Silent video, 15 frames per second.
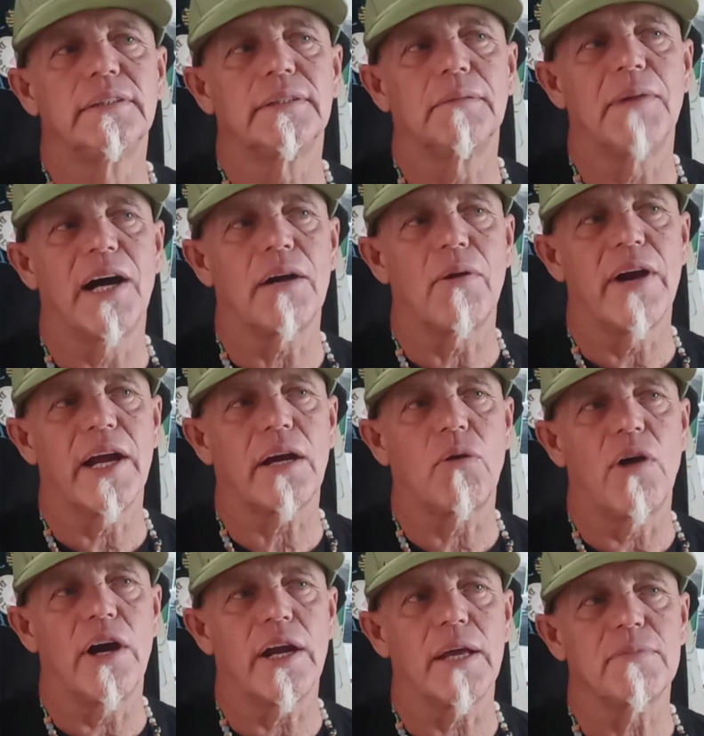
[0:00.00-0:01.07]
The Monterey
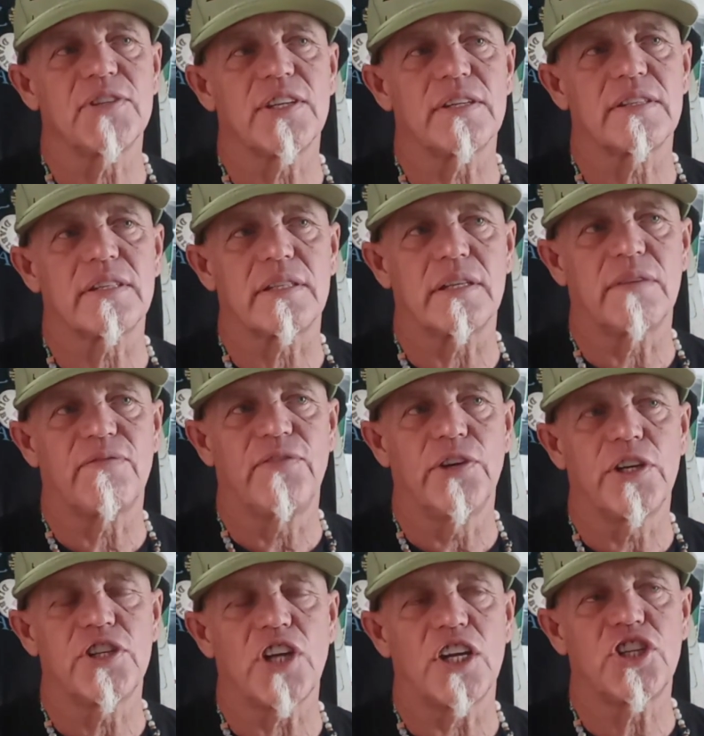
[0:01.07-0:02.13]
Aquarium says the
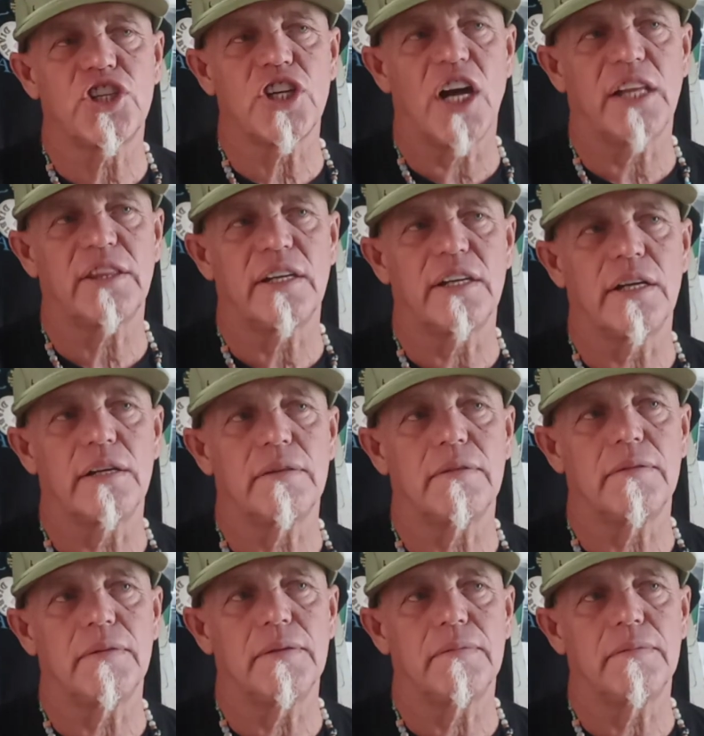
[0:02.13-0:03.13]
footage I shot there